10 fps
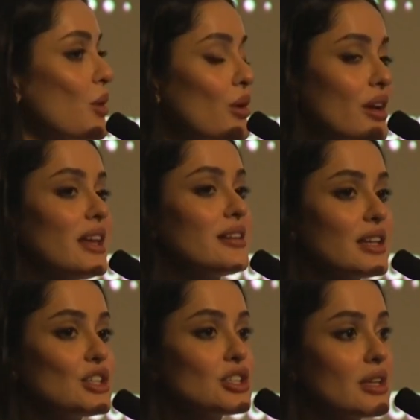my
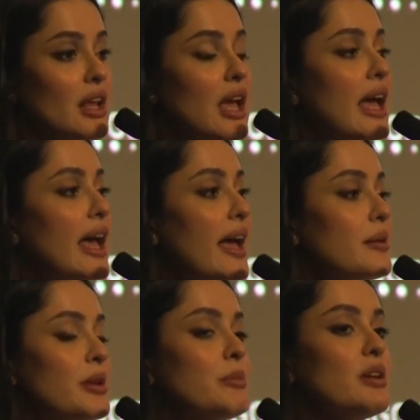organization,
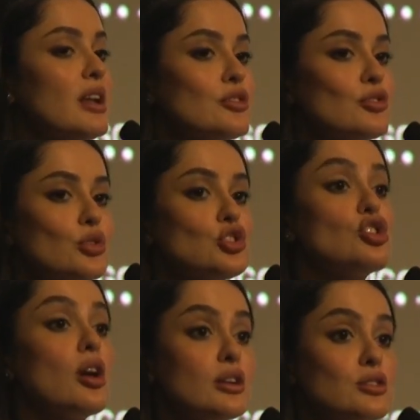and people are so
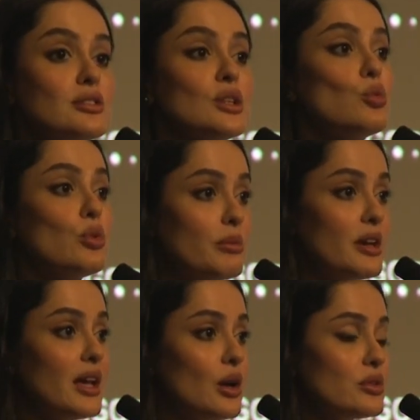shocked to see
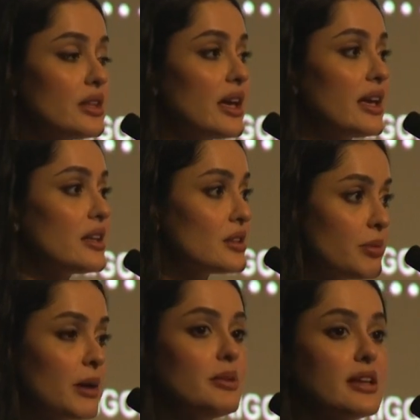women out there in the
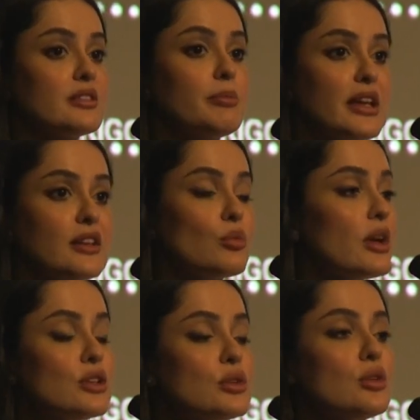public space
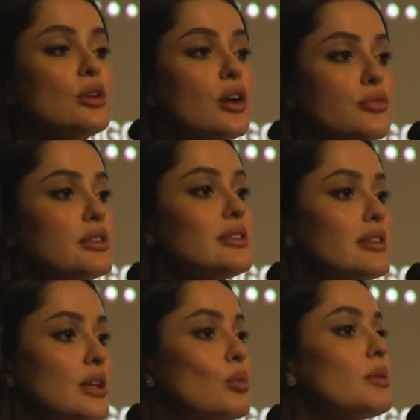where you don't often
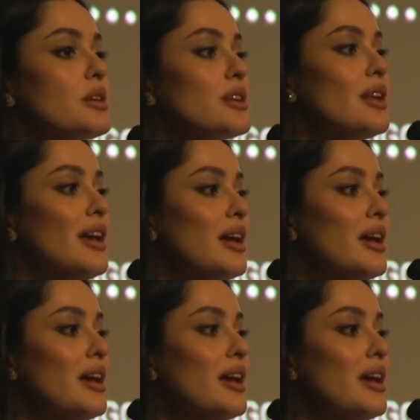see women,